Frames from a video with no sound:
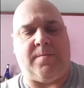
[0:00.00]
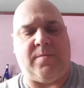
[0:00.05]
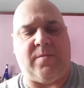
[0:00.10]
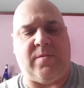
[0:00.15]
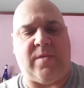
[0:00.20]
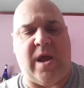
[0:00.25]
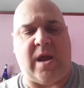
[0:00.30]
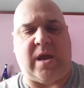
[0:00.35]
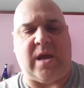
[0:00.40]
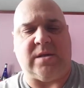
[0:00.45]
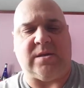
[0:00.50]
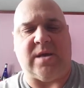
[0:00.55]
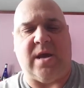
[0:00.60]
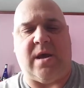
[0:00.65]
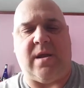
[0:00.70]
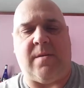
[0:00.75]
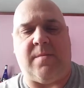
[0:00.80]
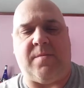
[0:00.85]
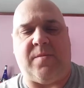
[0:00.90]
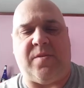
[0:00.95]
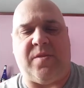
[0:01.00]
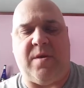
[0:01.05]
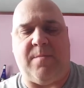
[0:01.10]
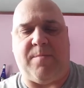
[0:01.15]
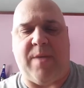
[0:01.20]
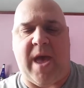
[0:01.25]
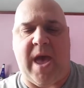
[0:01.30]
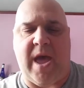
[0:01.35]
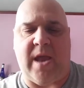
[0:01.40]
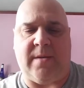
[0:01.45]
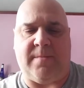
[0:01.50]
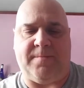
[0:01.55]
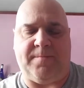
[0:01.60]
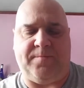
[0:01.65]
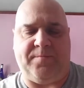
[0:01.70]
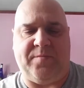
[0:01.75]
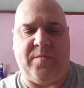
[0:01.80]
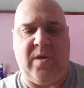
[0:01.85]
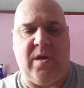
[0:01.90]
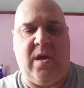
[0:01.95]
Like I said, the pen,
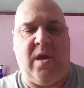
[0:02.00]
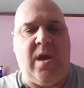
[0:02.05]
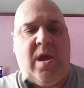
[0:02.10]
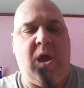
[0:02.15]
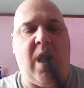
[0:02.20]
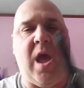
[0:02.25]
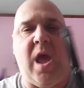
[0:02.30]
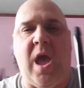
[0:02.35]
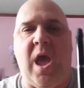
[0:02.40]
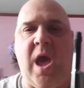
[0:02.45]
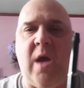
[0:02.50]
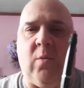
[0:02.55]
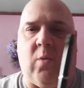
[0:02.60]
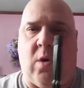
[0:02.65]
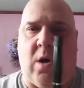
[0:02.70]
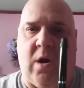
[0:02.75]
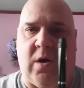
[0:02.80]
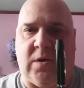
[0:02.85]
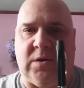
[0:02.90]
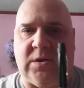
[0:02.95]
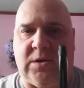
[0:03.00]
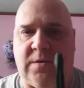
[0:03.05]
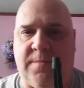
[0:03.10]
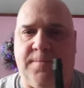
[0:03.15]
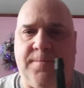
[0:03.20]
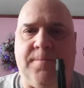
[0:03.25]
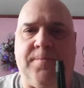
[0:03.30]
it works.